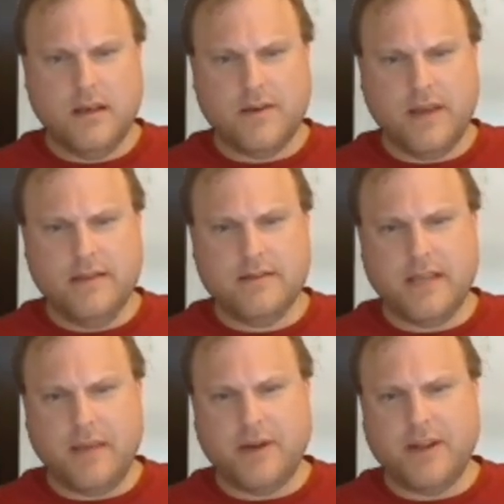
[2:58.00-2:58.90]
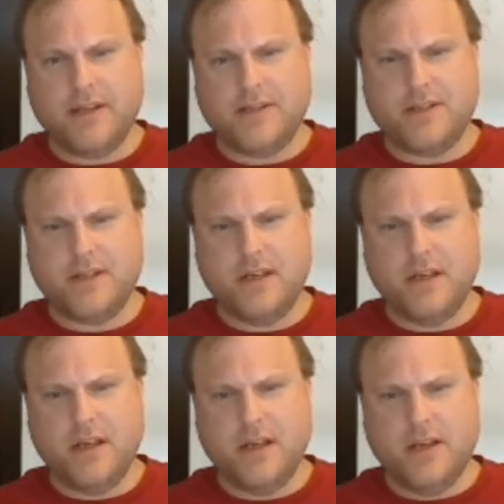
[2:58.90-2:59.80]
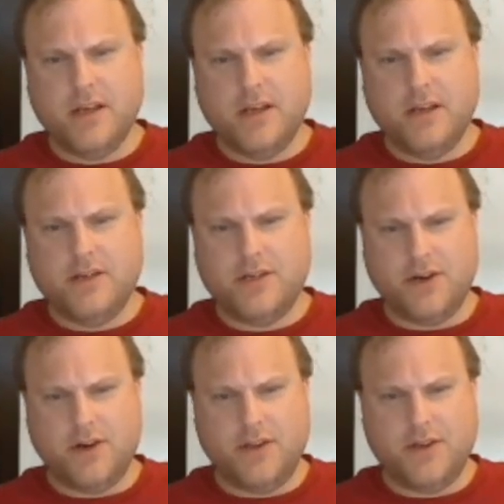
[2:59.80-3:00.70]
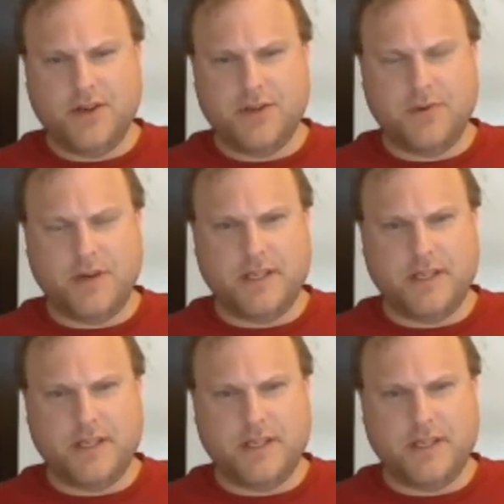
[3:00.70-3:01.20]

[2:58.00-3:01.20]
Okay, same on his shirt. The shirt's pretty